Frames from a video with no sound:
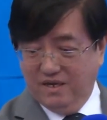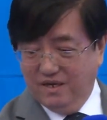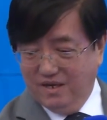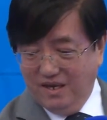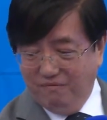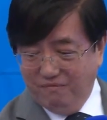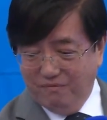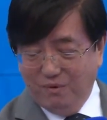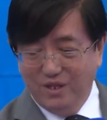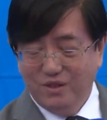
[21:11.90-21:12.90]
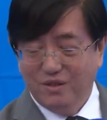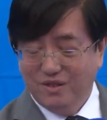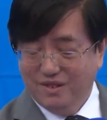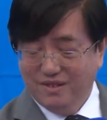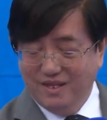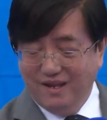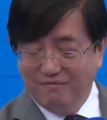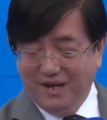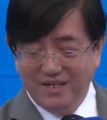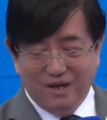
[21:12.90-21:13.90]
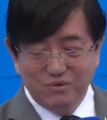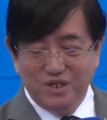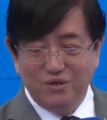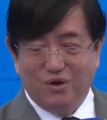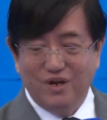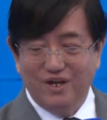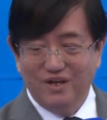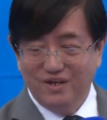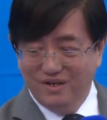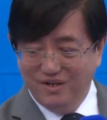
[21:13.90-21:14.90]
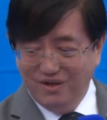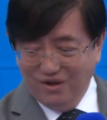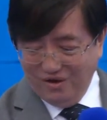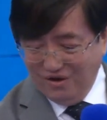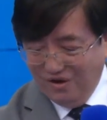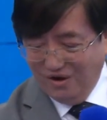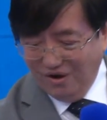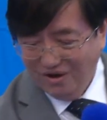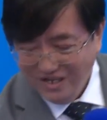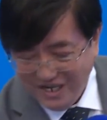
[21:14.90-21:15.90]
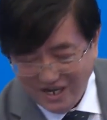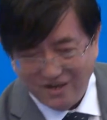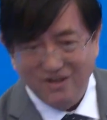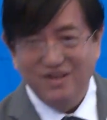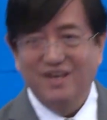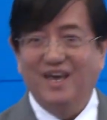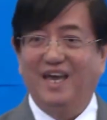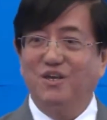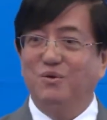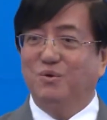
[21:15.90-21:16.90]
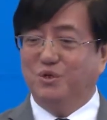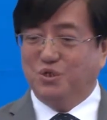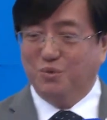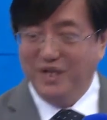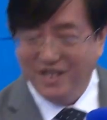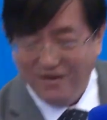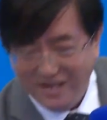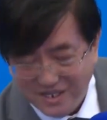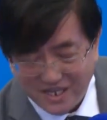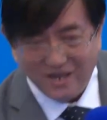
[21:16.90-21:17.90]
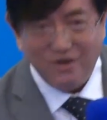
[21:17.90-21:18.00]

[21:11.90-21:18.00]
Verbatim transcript: If $5,000 here, and you squeeze down and take,